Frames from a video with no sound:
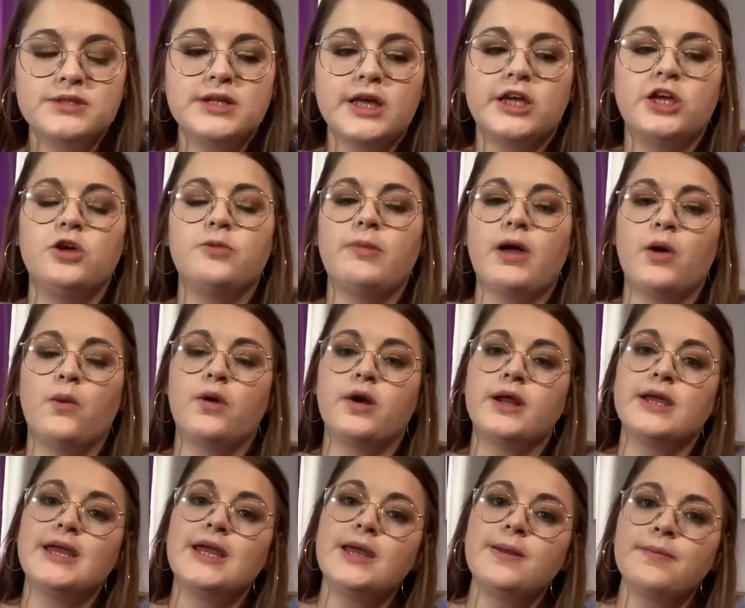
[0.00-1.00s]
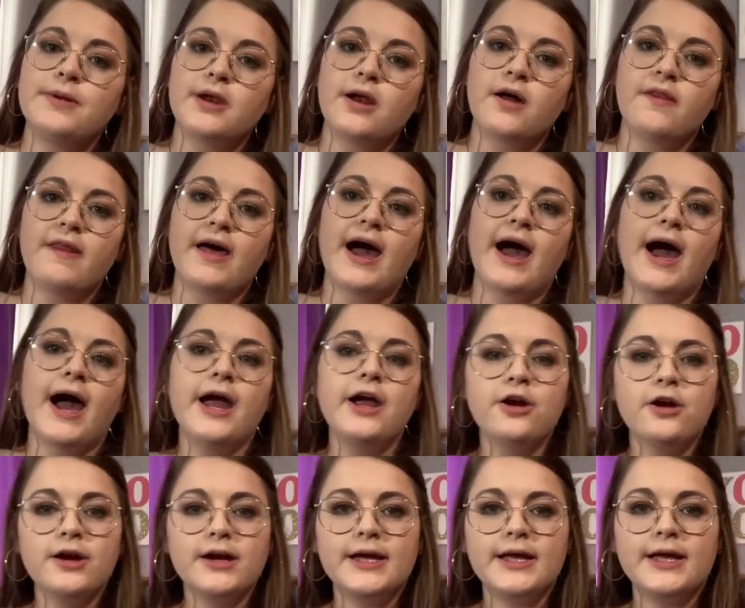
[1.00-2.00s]
Like, you may want to keep it on the
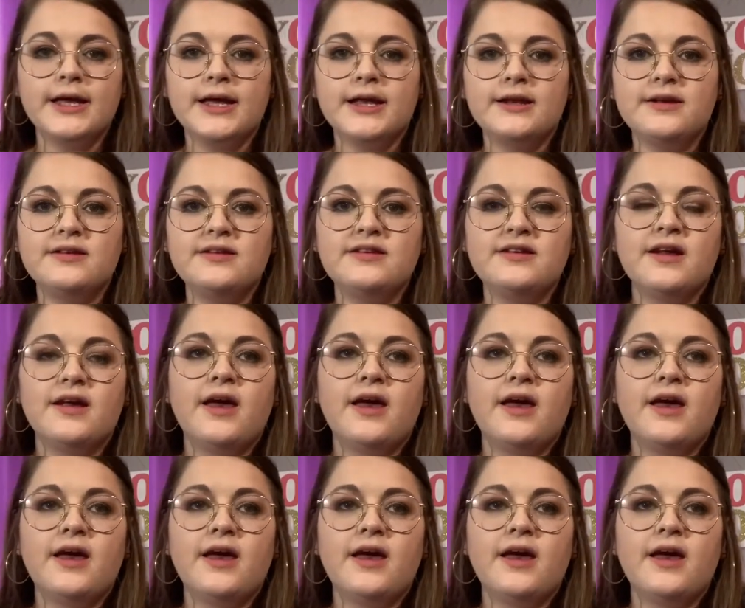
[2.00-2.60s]
higher end,